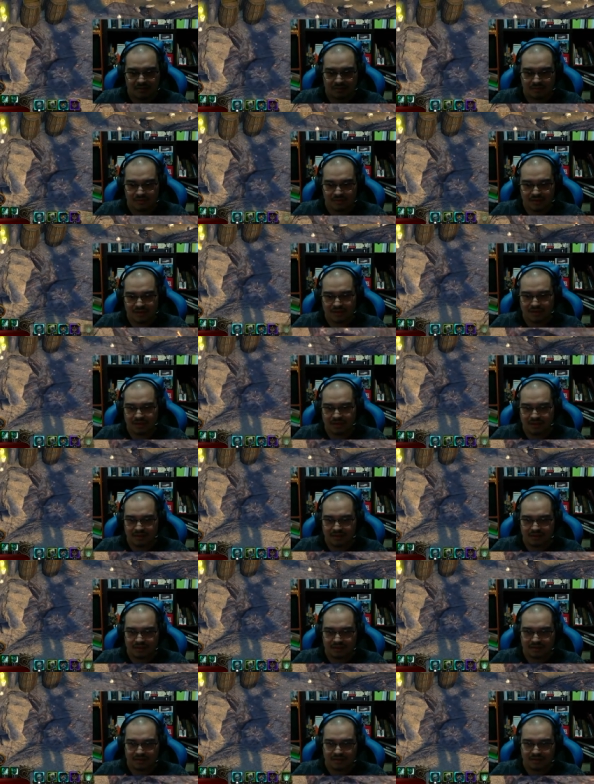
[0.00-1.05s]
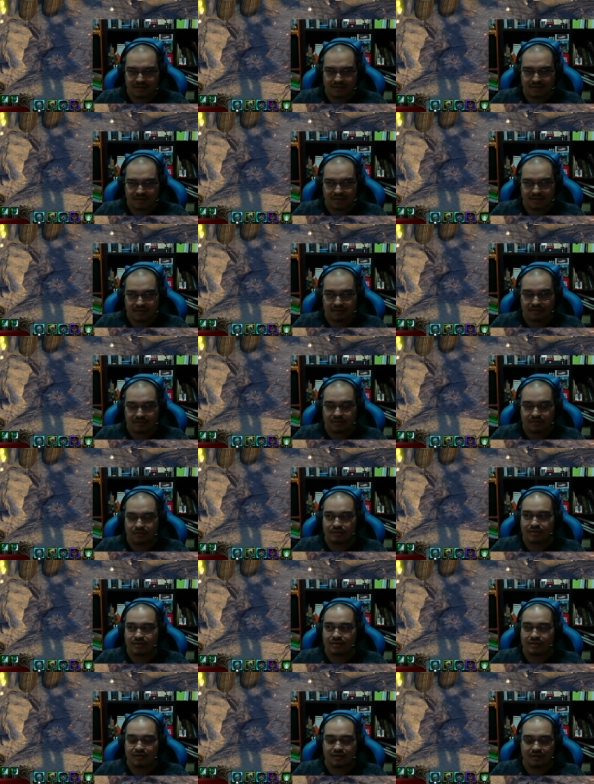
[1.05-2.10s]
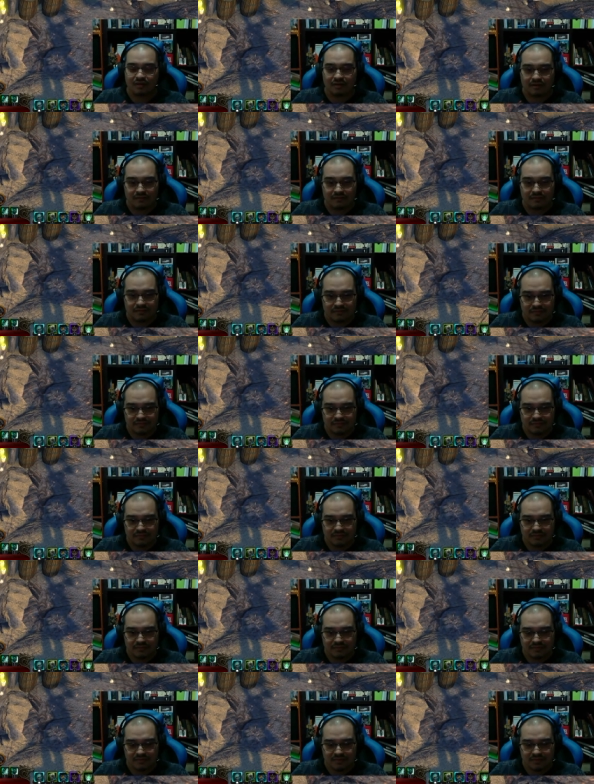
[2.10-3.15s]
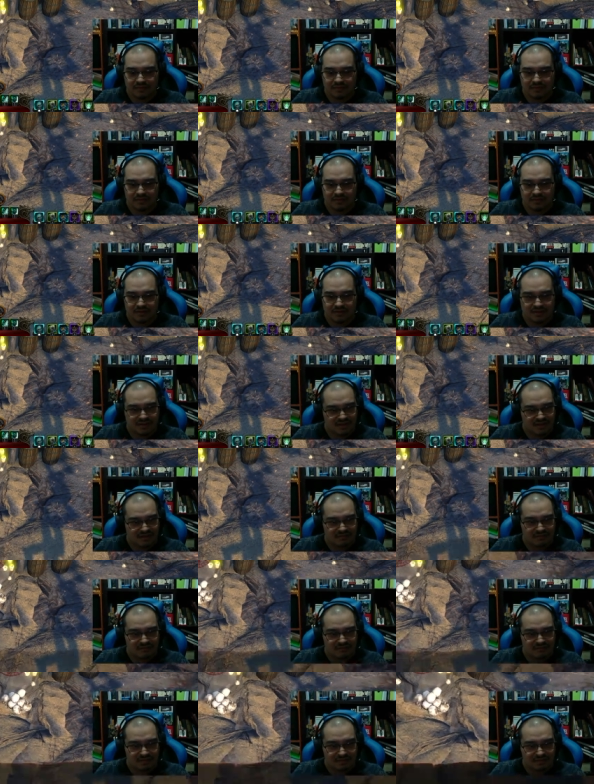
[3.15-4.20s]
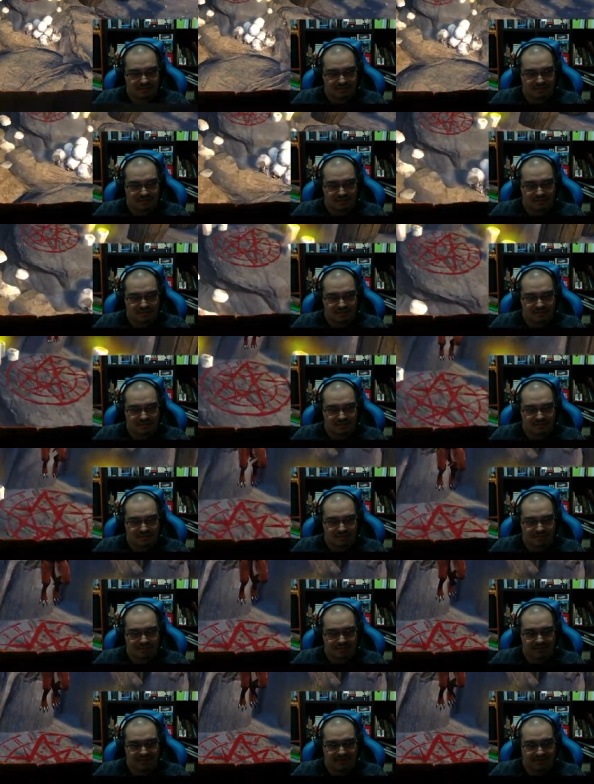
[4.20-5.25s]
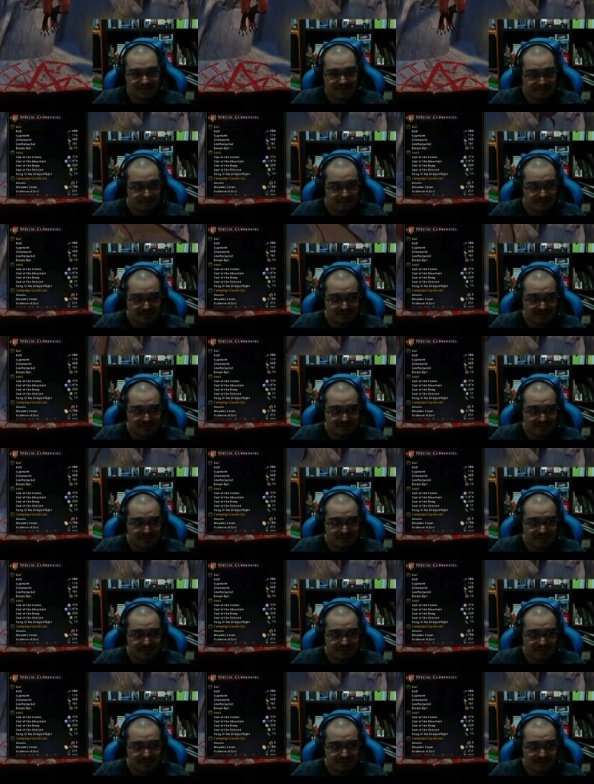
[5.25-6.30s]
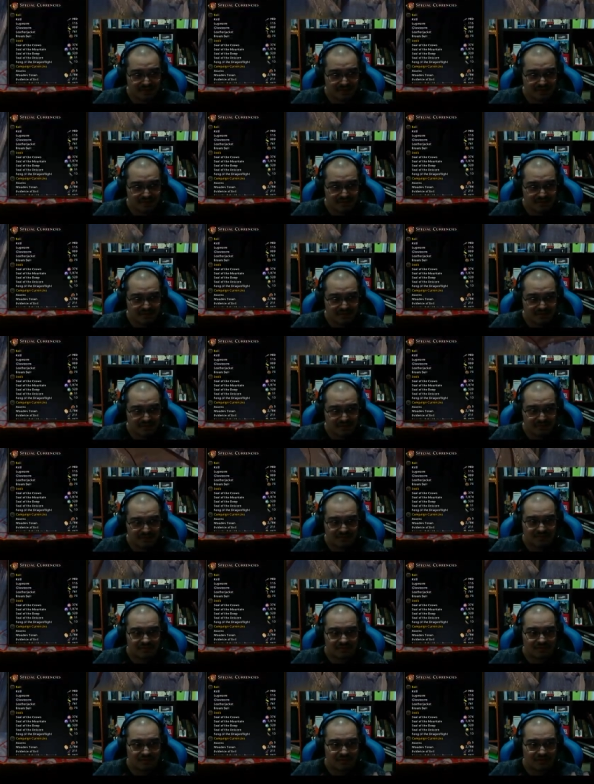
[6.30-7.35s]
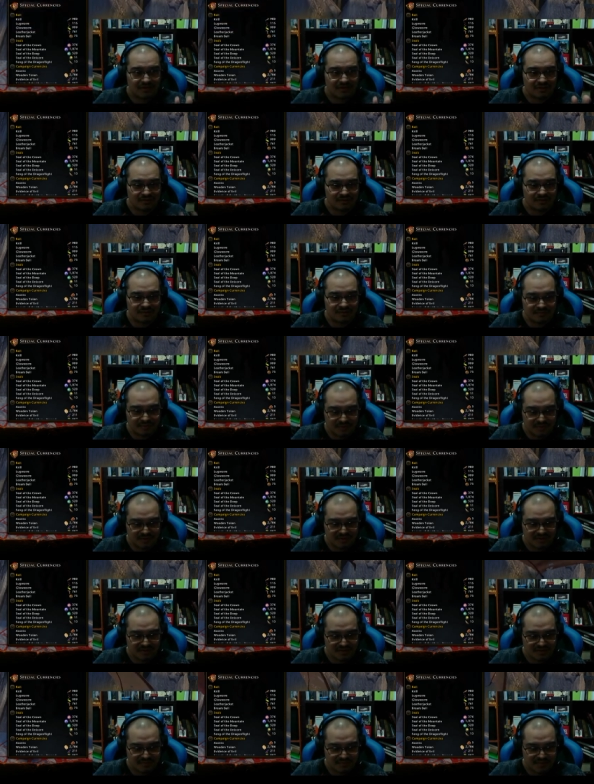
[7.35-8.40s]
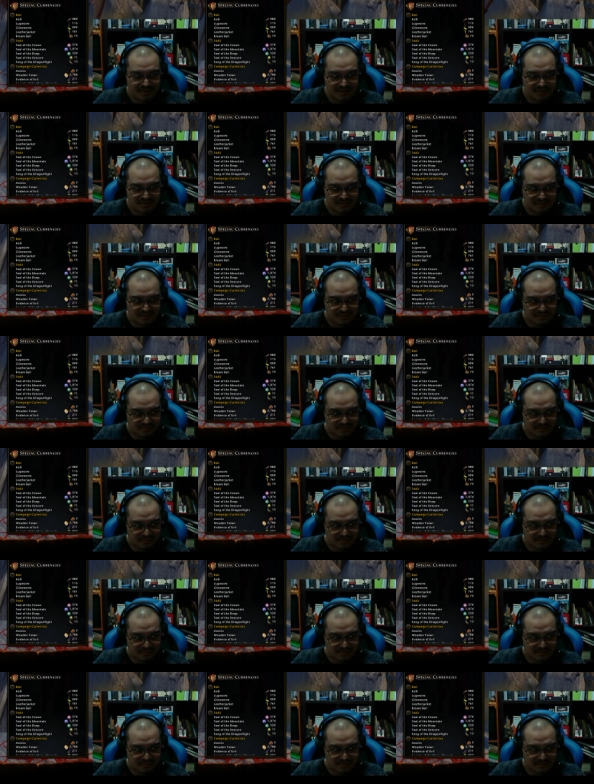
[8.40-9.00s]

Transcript: only get a token of achievement for every seven. So, sorry, token of participation.